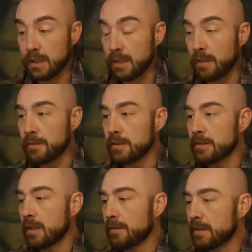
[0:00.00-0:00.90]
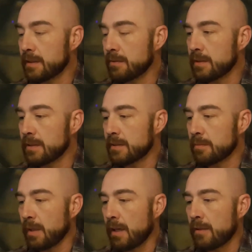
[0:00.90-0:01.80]
it out for yourself to see what this is
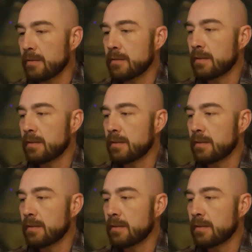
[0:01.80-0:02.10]
about.